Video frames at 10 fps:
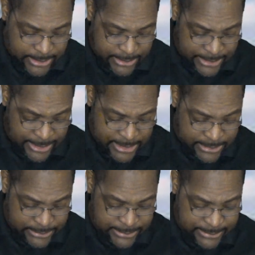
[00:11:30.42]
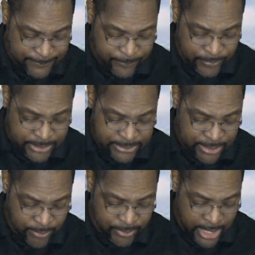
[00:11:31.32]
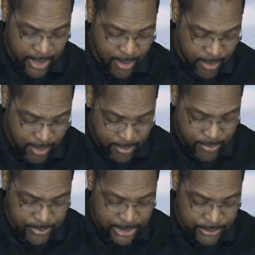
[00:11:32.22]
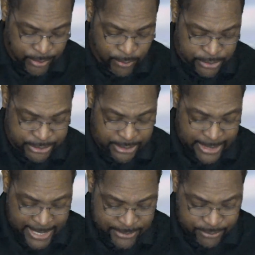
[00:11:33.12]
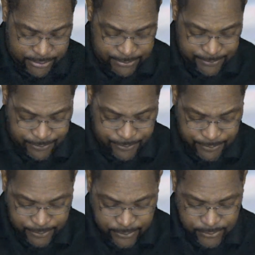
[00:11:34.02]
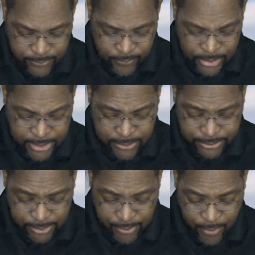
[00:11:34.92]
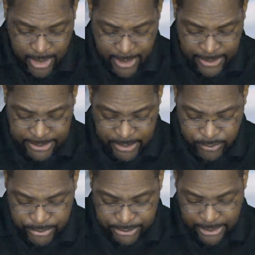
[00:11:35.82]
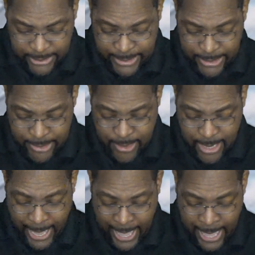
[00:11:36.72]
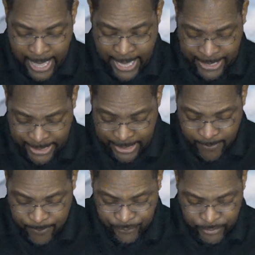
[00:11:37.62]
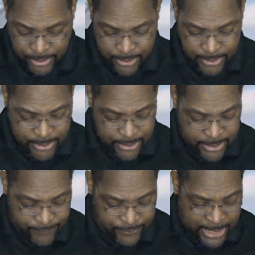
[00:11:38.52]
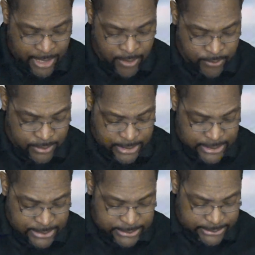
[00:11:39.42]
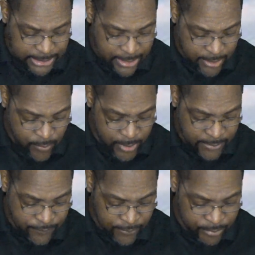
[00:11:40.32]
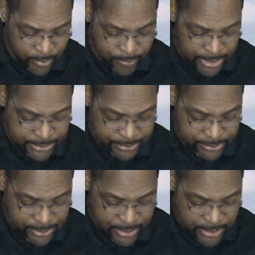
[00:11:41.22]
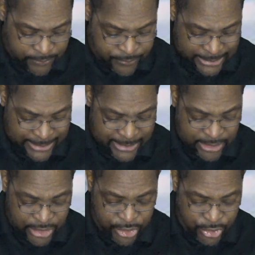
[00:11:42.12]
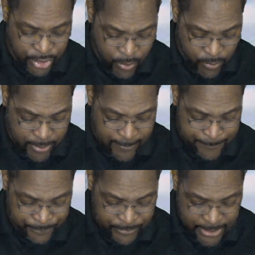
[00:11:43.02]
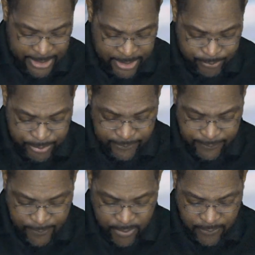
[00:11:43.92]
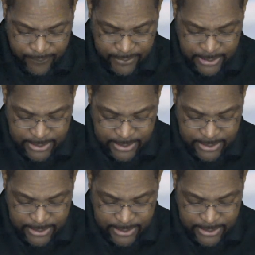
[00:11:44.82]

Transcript: Then sh- shalt thou call, and the Lord shall answer. Thou shalt cry, and he will say, Here I am. If thou take away from the midst of the, the yoke and put forth